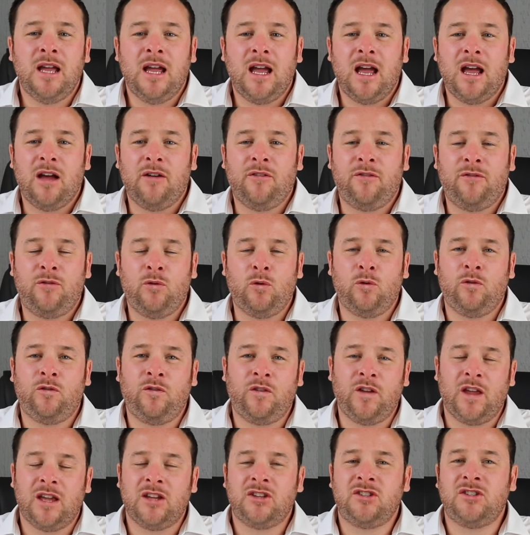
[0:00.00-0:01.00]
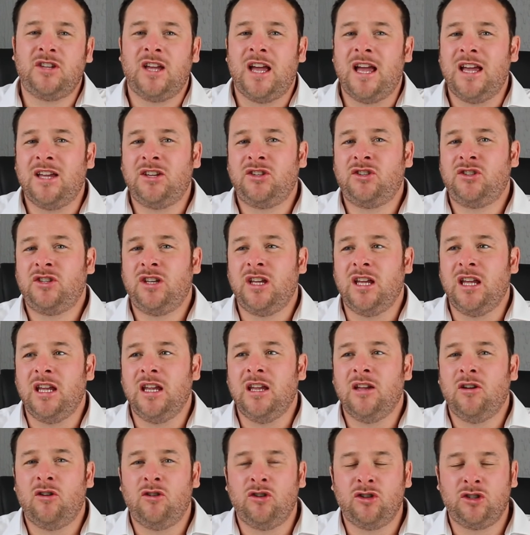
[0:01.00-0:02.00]
a Ford Fiesta ST
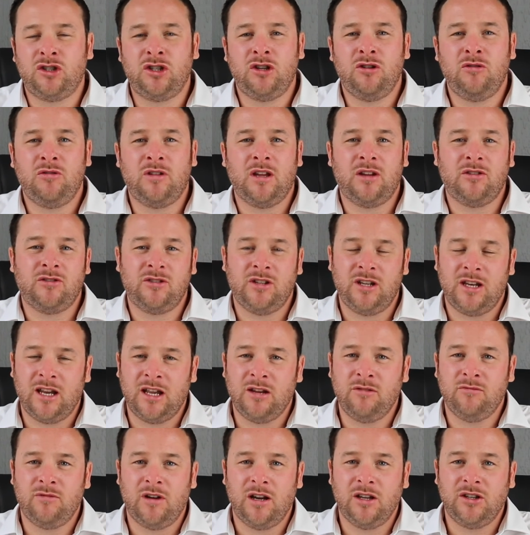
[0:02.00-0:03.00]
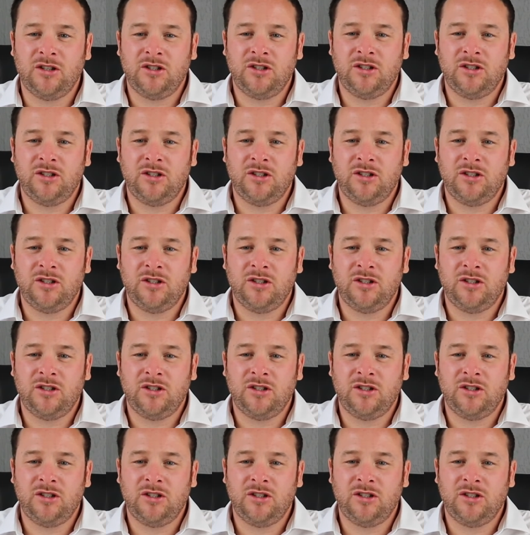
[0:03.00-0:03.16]
on a 2008 reg.